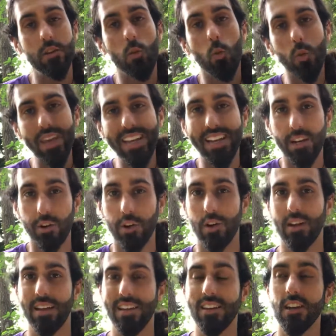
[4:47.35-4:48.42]

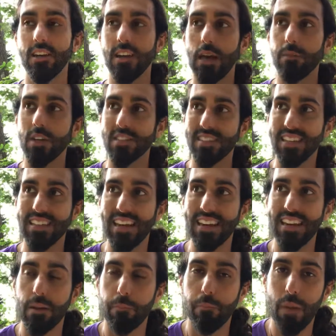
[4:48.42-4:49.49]
weaker. I'm not saying
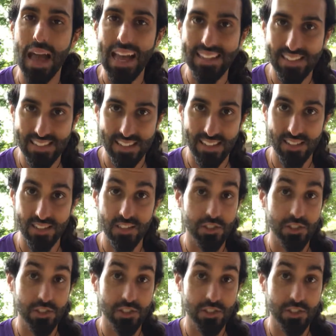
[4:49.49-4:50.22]
that in a bad sense.